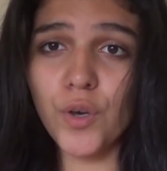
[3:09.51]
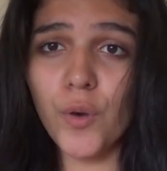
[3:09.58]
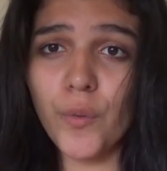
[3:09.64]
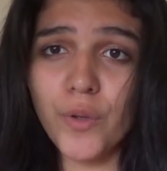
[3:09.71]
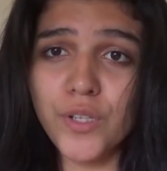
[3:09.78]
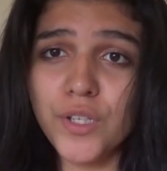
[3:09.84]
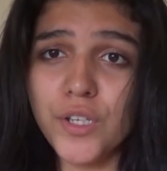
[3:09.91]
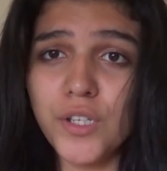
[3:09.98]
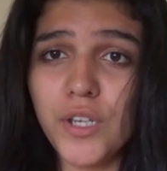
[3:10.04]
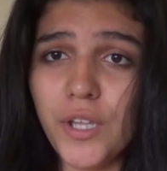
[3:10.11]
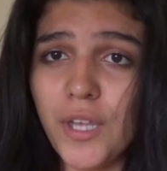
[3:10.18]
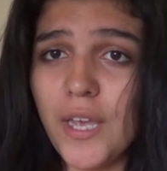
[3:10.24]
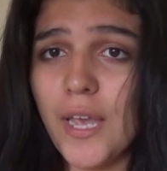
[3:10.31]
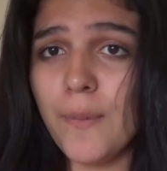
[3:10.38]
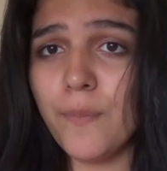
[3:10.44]
always gonna
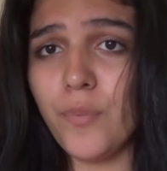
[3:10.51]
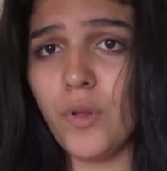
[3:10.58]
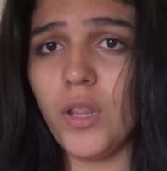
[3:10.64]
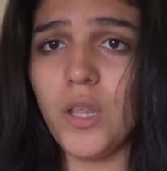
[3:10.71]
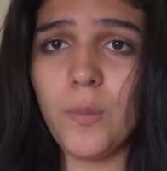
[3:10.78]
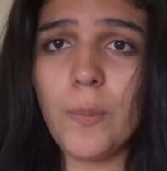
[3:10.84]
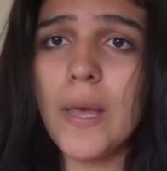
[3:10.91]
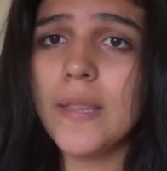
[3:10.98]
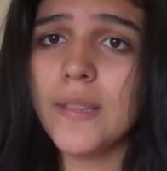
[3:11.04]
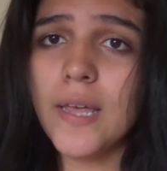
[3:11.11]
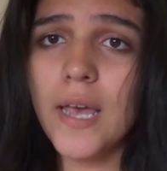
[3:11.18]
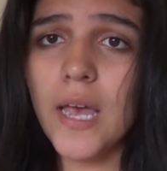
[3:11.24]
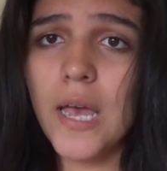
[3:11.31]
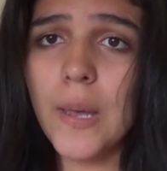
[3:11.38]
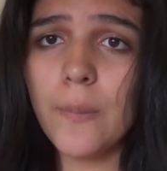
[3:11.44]
get bullied by
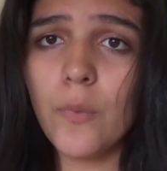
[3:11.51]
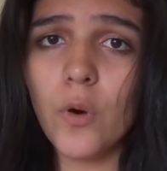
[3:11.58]
them,